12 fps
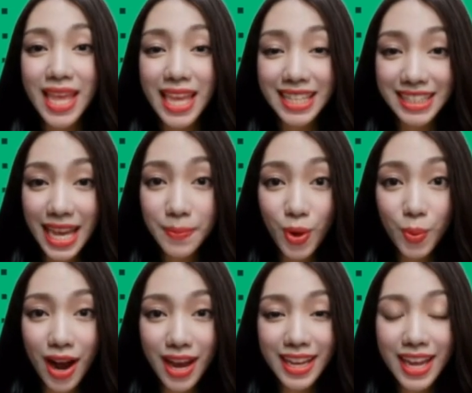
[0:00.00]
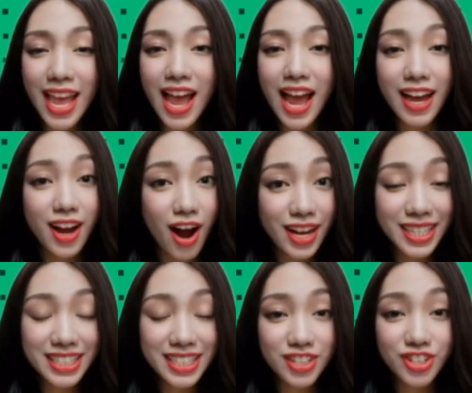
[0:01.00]
Example 1. A guardian
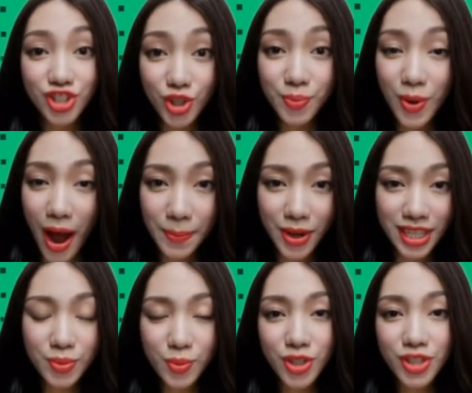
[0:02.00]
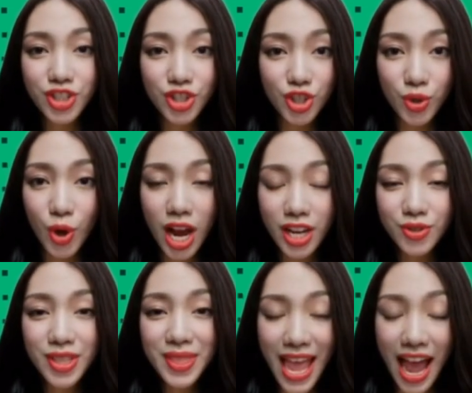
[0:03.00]
sells 2 properties worth
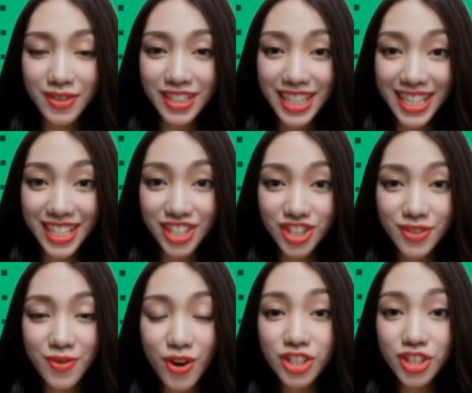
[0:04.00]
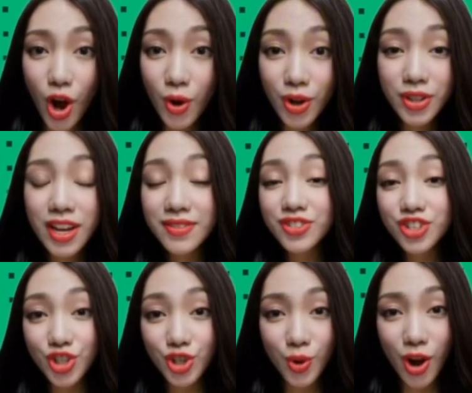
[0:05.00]
$200,000 each for a total of
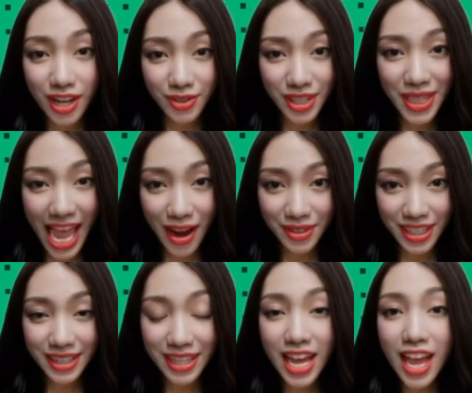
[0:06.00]
$200,000.